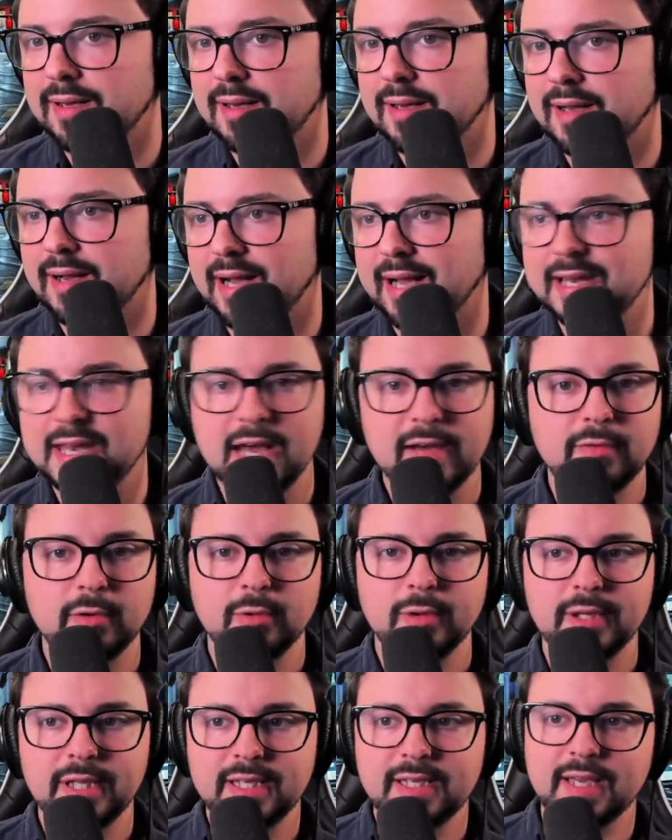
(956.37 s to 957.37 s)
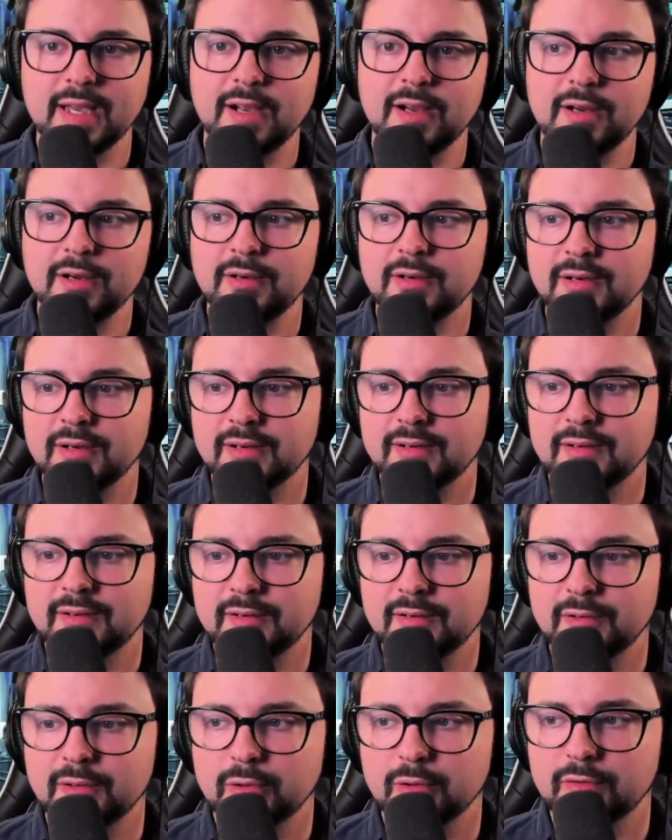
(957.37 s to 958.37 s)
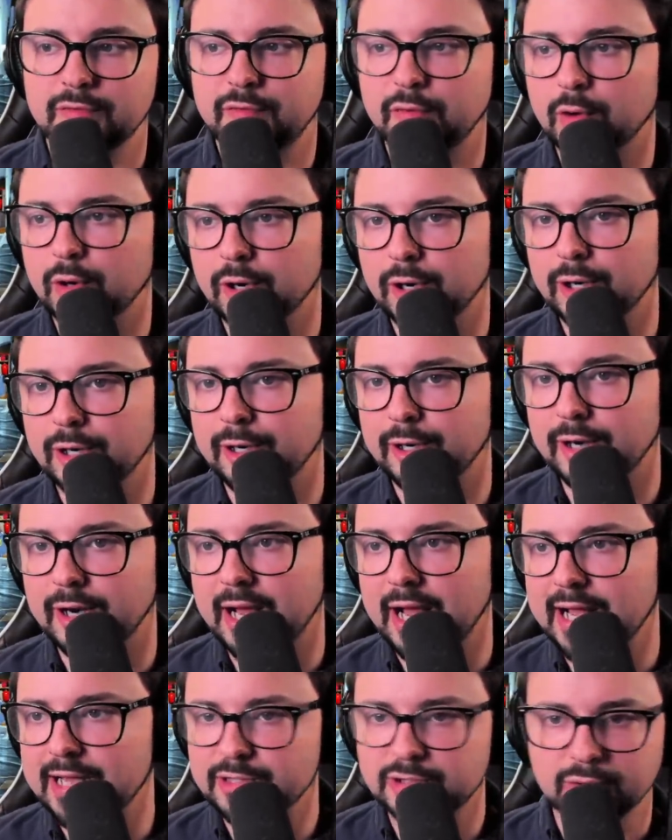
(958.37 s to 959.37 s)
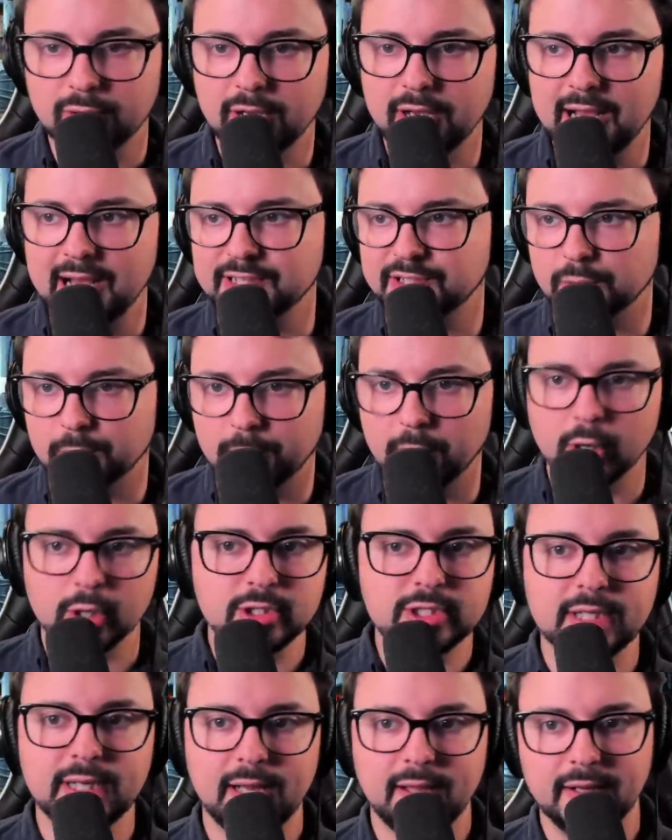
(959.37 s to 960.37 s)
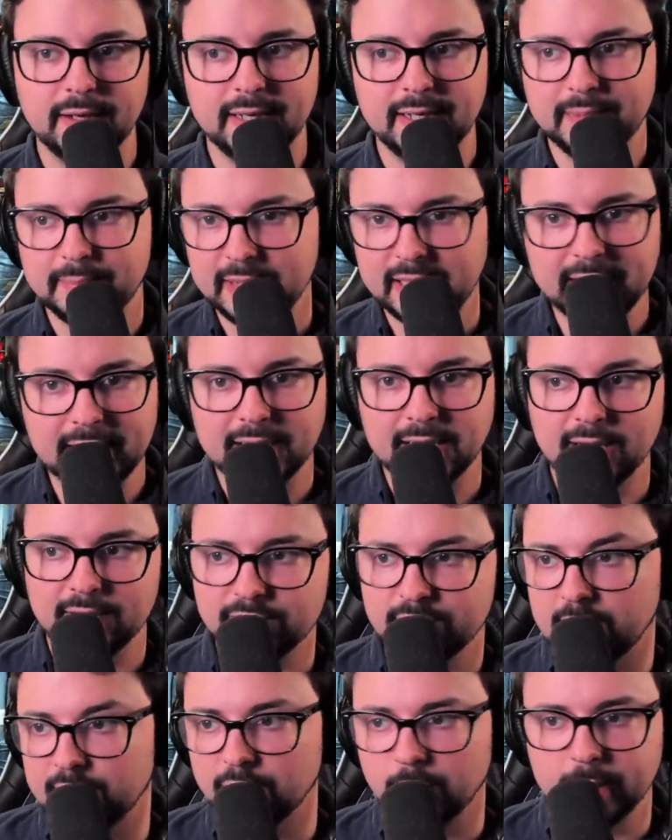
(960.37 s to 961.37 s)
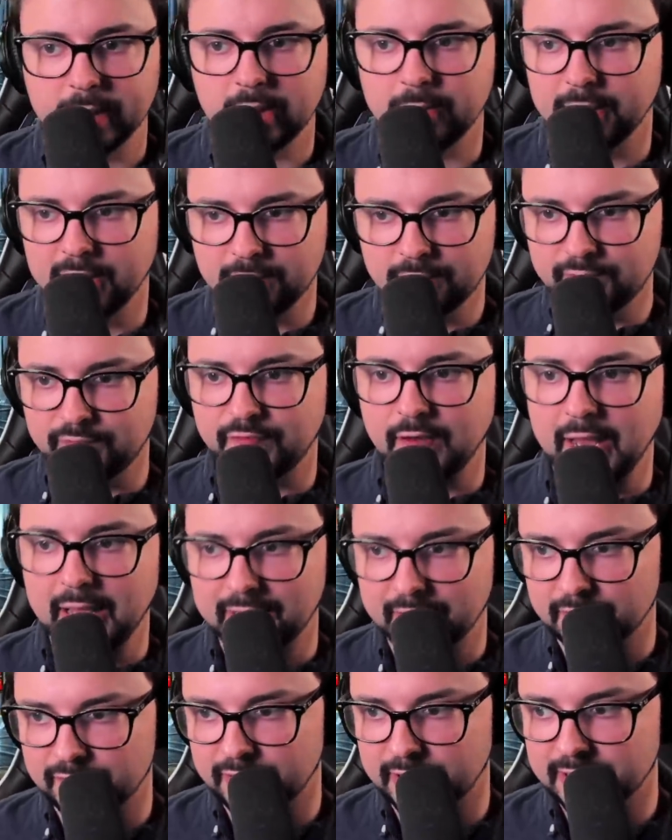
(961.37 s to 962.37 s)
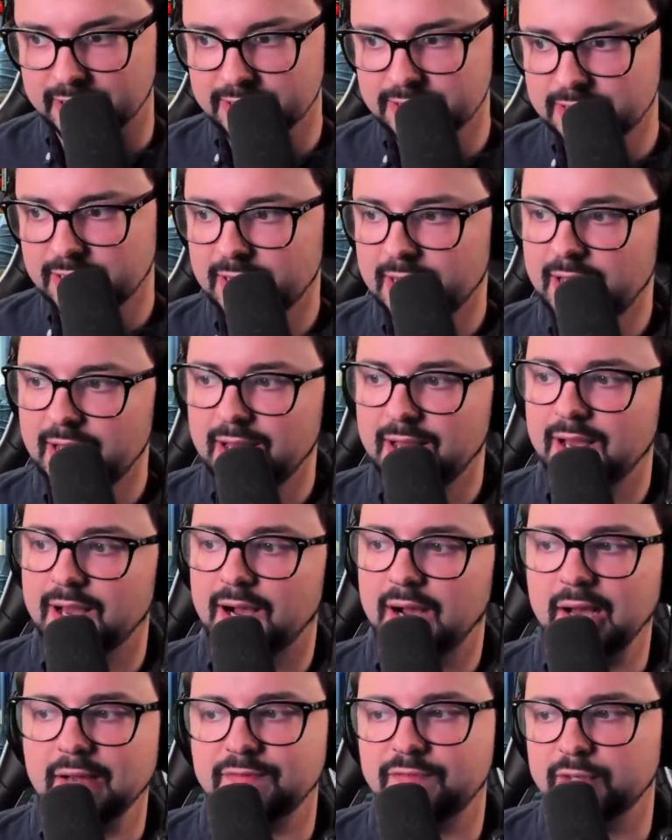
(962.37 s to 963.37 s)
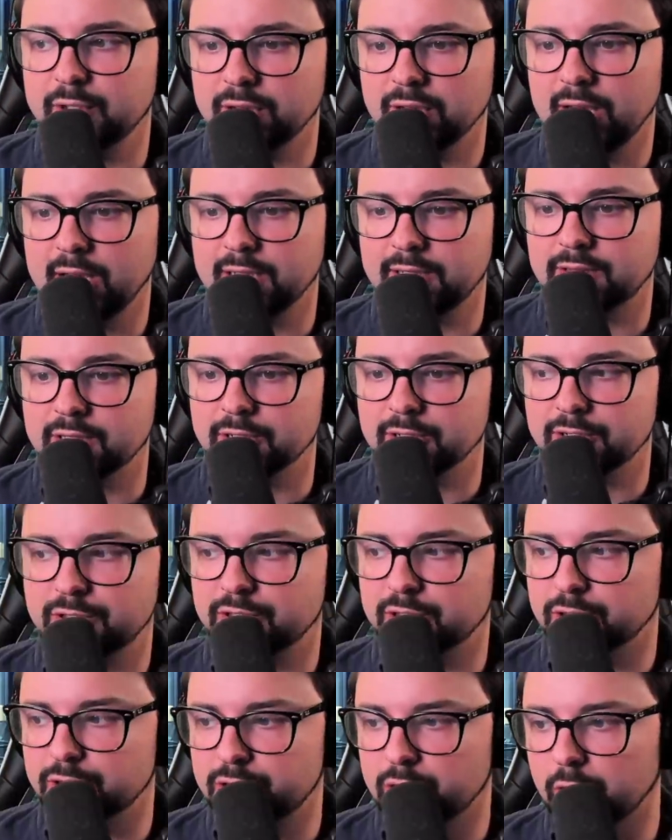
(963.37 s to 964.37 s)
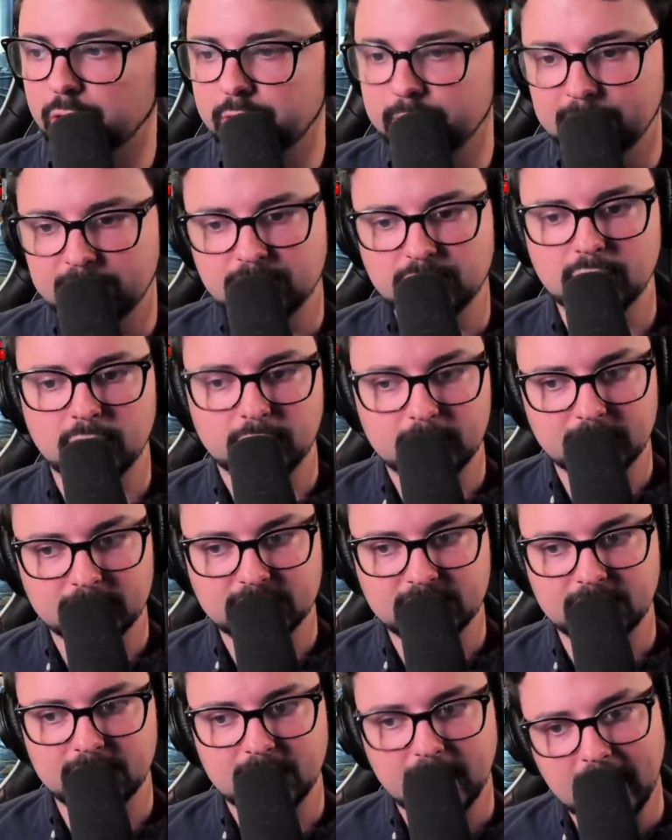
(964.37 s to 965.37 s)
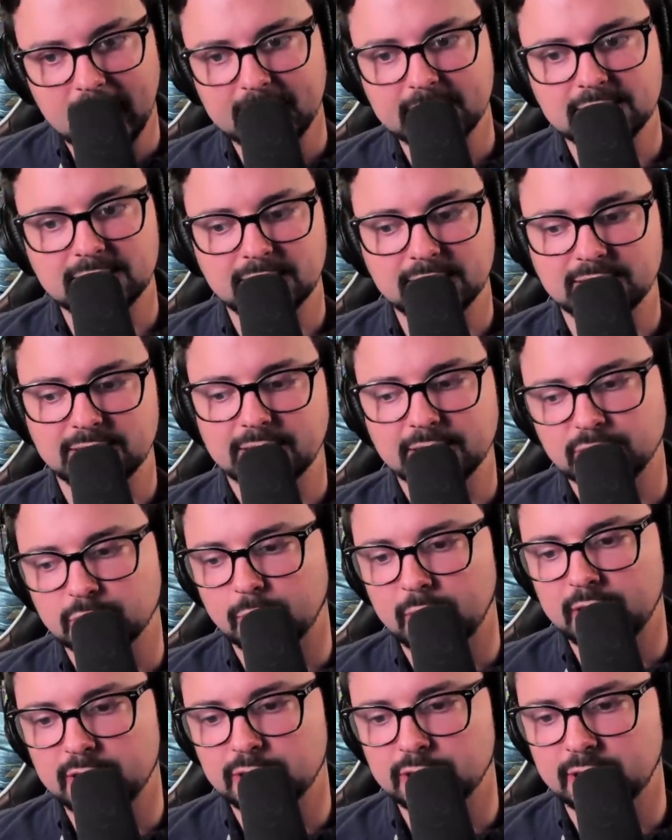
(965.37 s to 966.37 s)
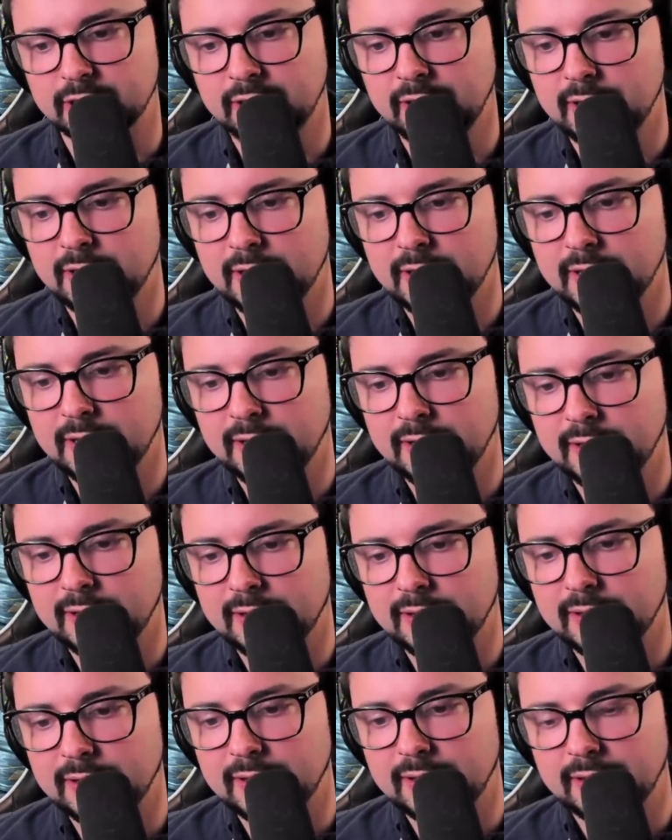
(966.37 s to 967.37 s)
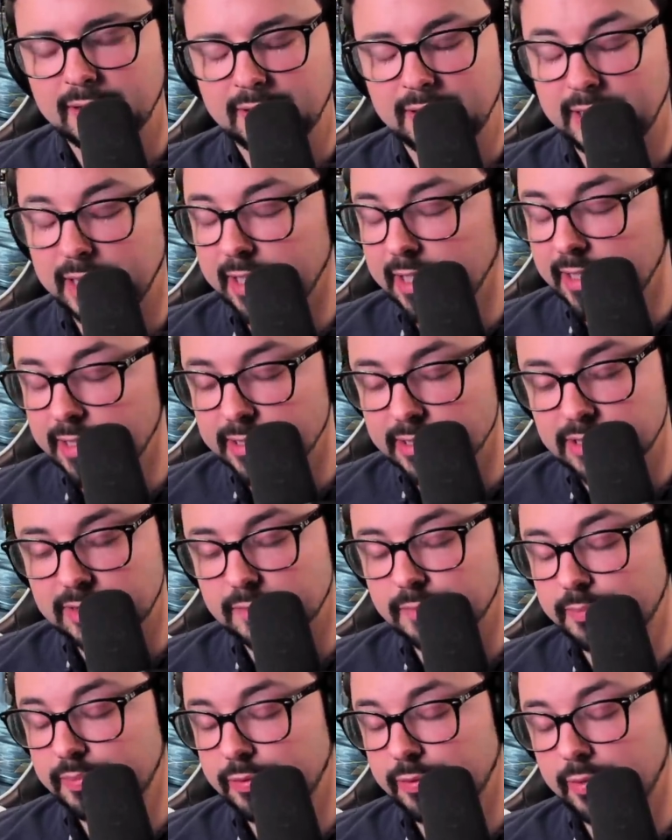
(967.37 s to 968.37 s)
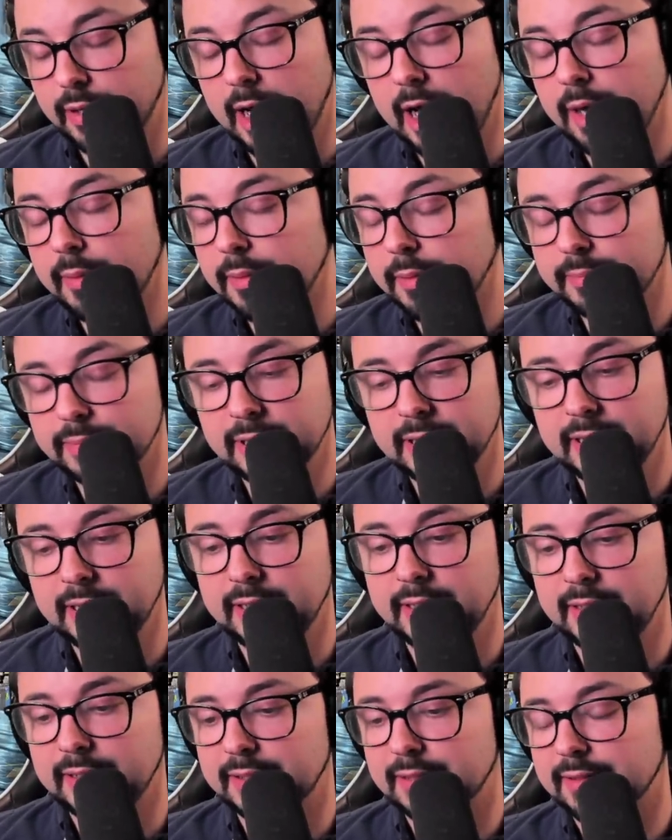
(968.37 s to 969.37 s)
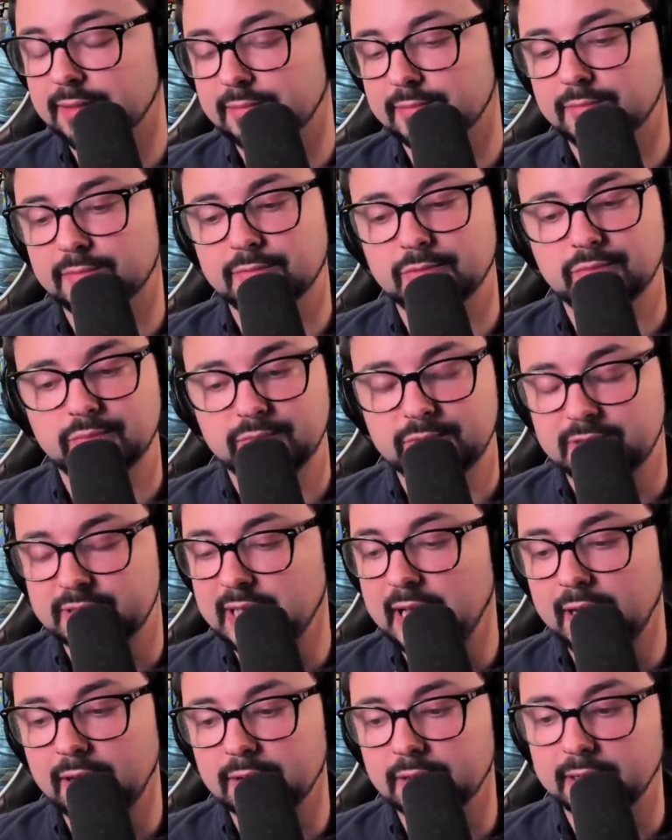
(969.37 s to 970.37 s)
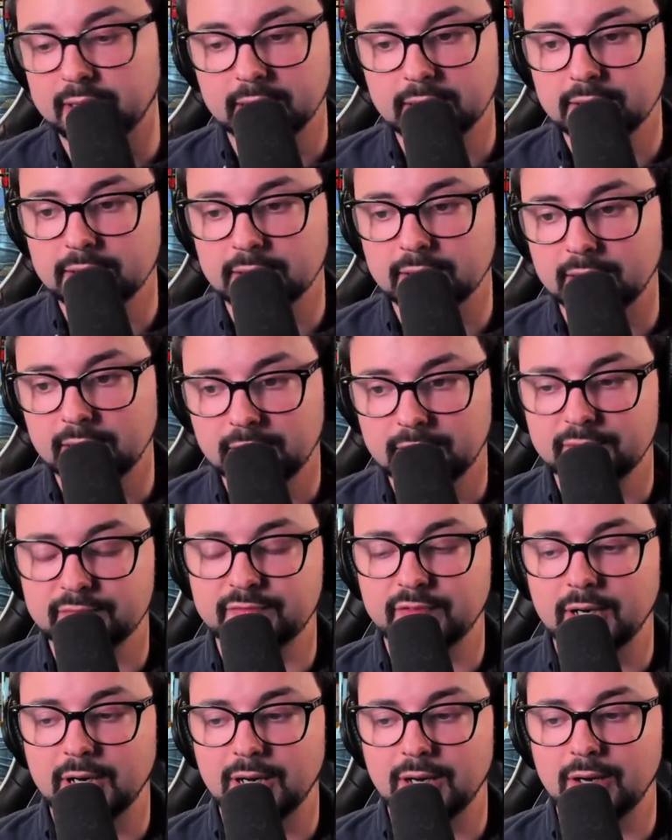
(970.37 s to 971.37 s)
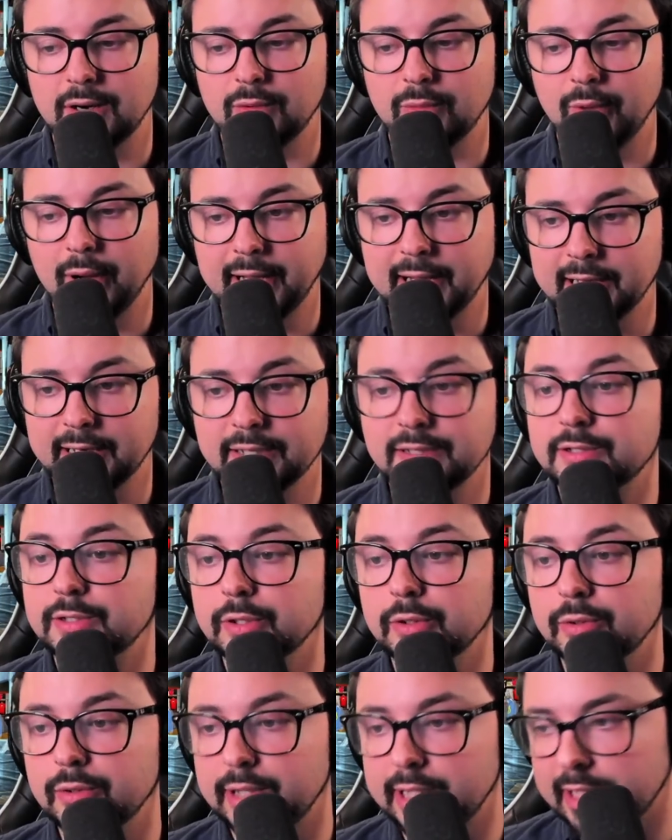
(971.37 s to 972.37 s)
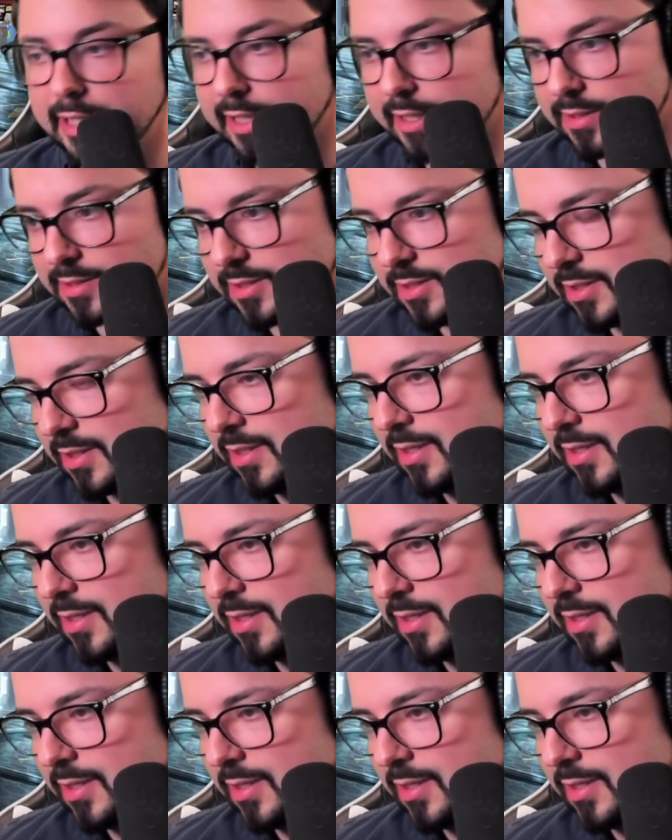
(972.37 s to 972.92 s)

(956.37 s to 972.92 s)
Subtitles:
I never really cared for Ezra as a personality, meaning I've never been a big fan of his. I feel like the Chokey McChokerson Iceland situation is probably telling of what kind of dude he is.